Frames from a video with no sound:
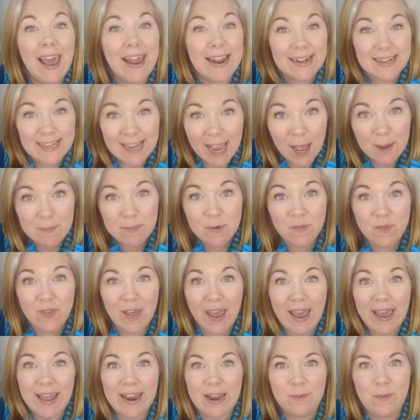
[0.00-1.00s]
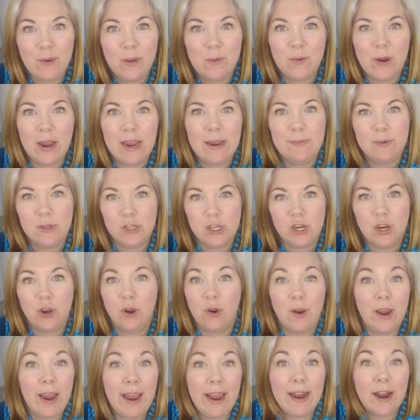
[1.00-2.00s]
And on top of that, we were able to
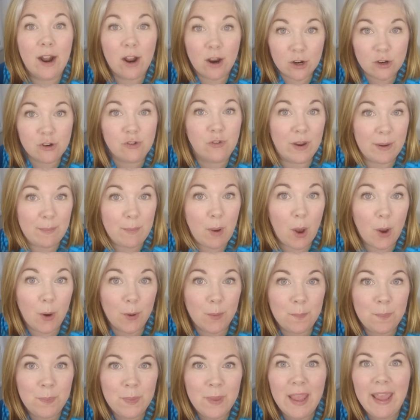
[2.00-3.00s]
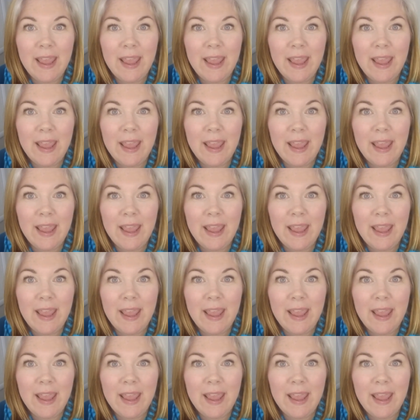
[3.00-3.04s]
create our dream home